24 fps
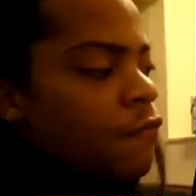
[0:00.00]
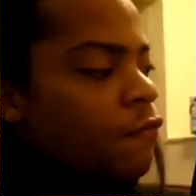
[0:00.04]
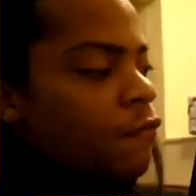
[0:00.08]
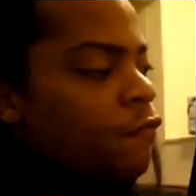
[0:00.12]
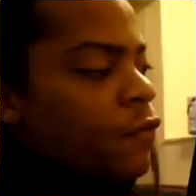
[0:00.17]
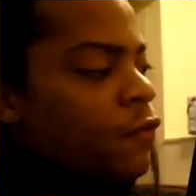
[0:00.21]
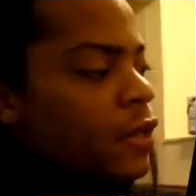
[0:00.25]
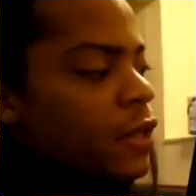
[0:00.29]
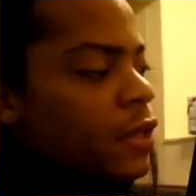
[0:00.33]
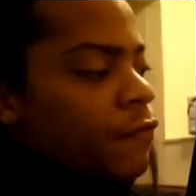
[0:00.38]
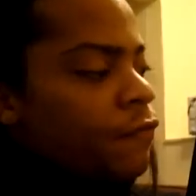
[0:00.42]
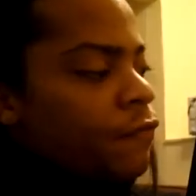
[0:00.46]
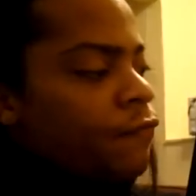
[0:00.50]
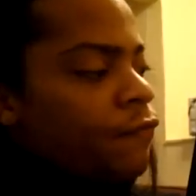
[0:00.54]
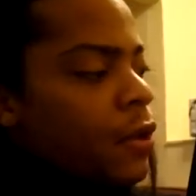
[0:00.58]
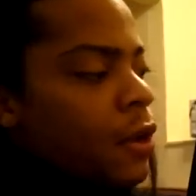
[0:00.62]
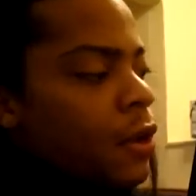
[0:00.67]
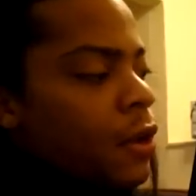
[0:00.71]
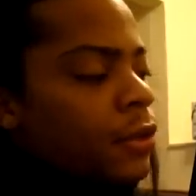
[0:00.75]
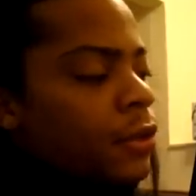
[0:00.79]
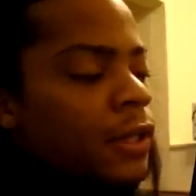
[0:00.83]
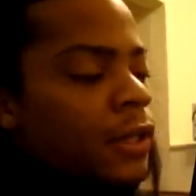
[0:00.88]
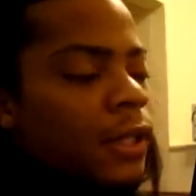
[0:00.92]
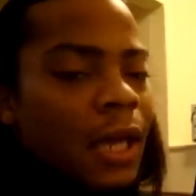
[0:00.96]
for the
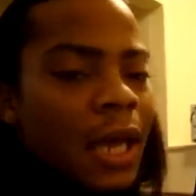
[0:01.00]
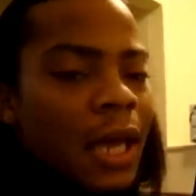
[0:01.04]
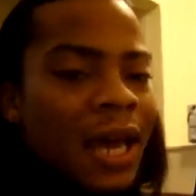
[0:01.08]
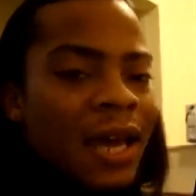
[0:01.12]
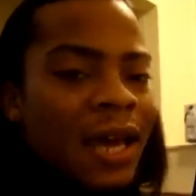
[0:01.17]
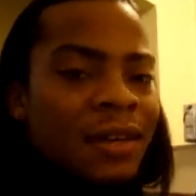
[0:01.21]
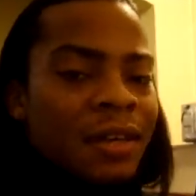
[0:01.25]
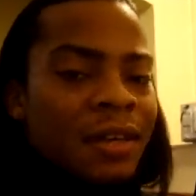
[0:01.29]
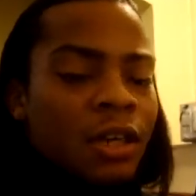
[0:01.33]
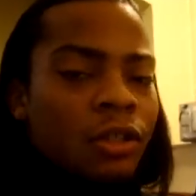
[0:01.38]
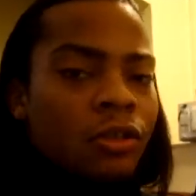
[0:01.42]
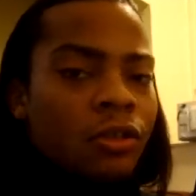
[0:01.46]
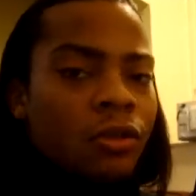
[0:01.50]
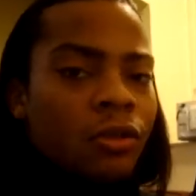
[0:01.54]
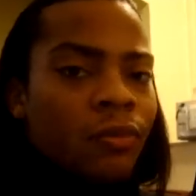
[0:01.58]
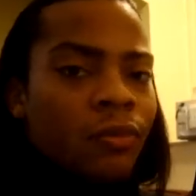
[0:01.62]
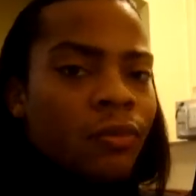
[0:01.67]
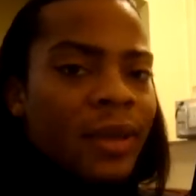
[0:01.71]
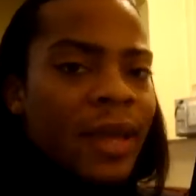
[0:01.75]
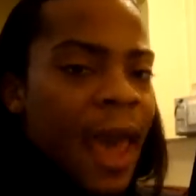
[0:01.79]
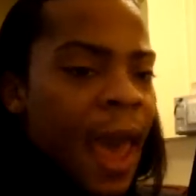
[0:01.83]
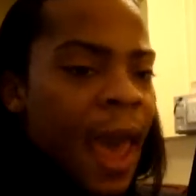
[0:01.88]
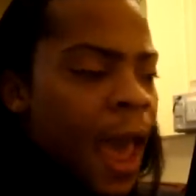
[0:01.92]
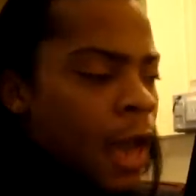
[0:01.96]
first initial
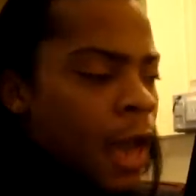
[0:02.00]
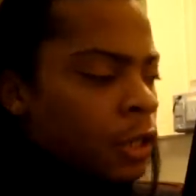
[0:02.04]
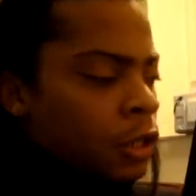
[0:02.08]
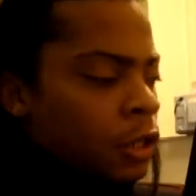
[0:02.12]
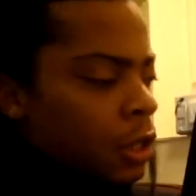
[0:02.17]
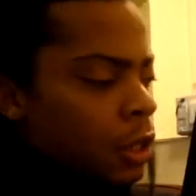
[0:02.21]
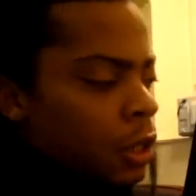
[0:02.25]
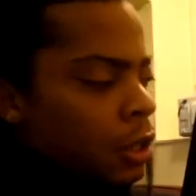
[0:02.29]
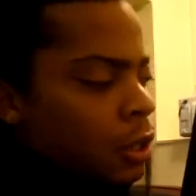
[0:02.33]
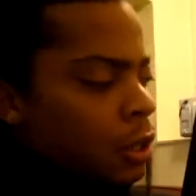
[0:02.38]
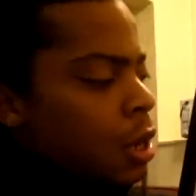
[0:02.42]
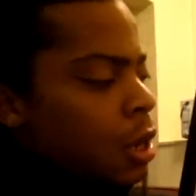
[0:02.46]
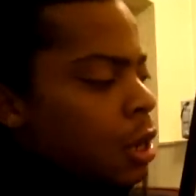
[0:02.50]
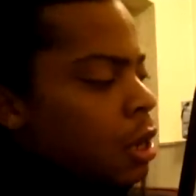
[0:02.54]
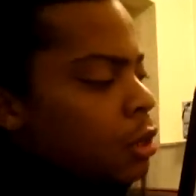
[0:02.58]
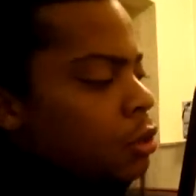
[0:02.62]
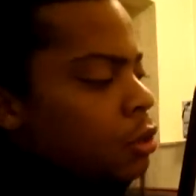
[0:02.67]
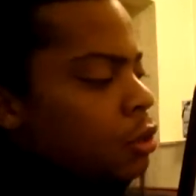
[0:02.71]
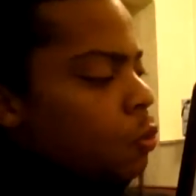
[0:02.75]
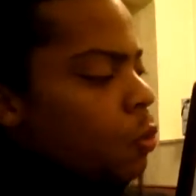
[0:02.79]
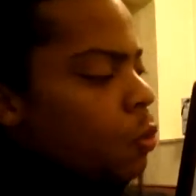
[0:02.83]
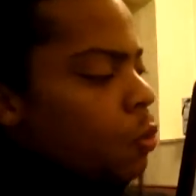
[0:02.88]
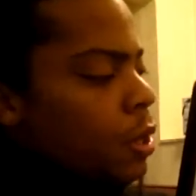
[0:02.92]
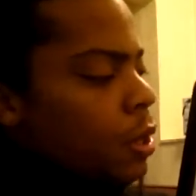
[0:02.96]
reaction,
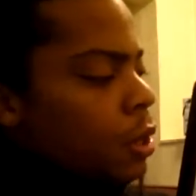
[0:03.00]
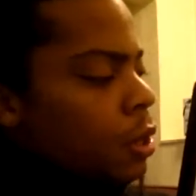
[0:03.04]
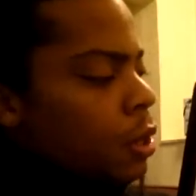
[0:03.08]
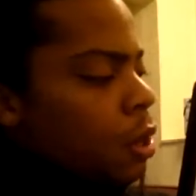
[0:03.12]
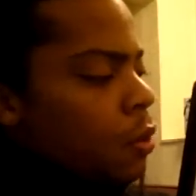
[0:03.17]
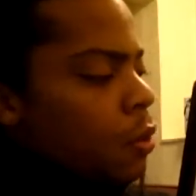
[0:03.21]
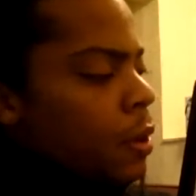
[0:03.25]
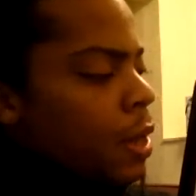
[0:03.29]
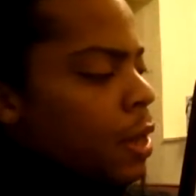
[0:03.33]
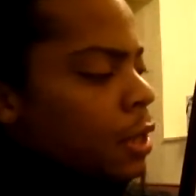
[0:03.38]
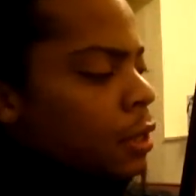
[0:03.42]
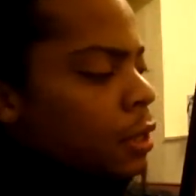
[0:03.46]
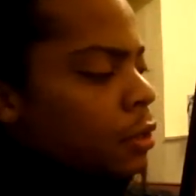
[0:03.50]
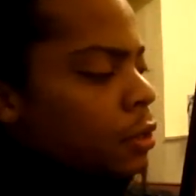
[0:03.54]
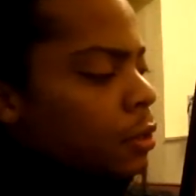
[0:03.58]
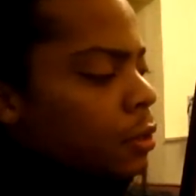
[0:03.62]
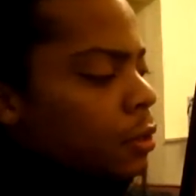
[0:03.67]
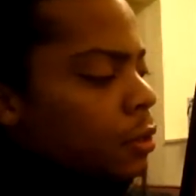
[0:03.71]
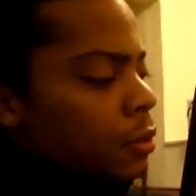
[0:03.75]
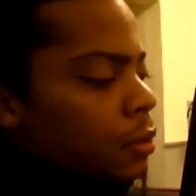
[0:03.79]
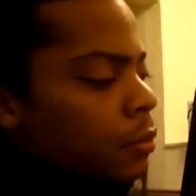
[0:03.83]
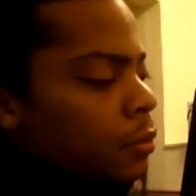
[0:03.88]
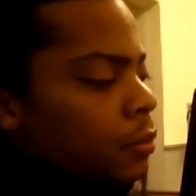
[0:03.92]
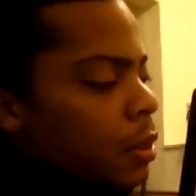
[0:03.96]
you want to go
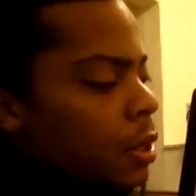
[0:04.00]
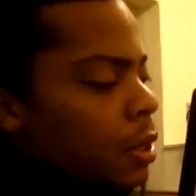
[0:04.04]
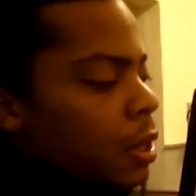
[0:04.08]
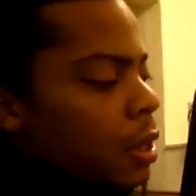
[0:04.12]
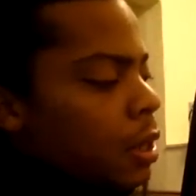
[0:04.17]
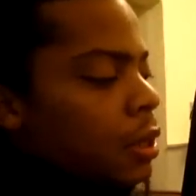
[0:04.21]
into